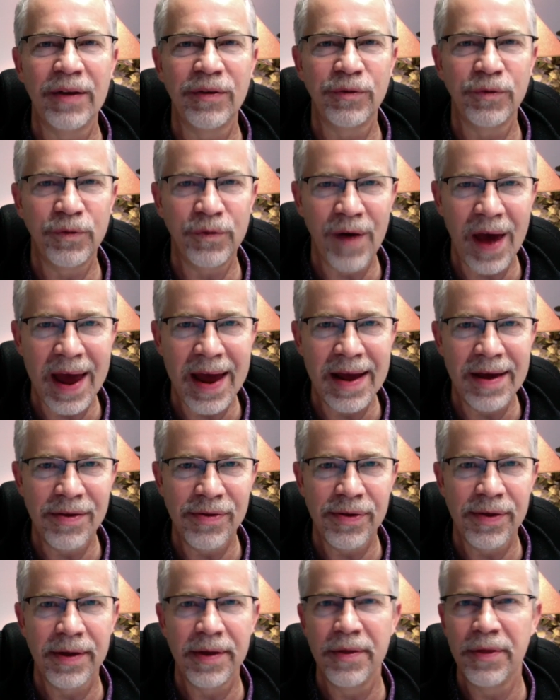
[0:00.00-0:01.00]

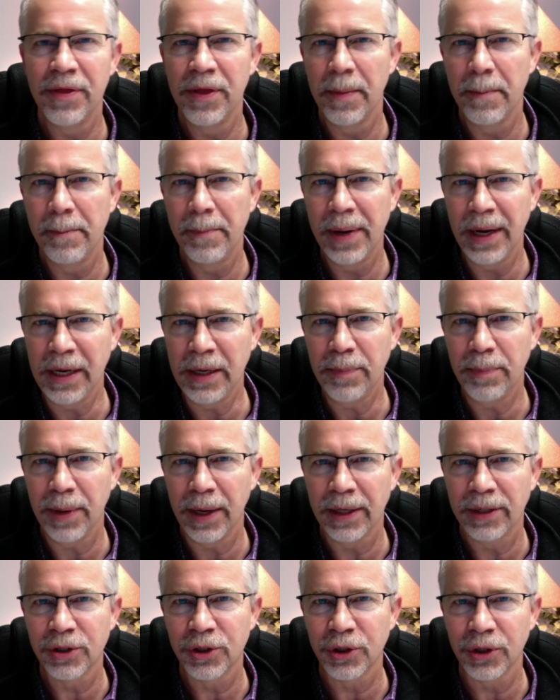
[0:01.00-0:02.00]
faith the big
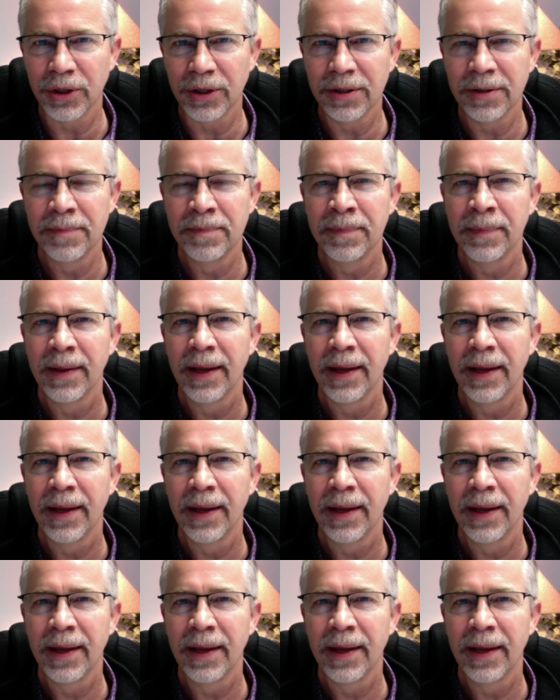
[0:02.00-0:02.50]
picture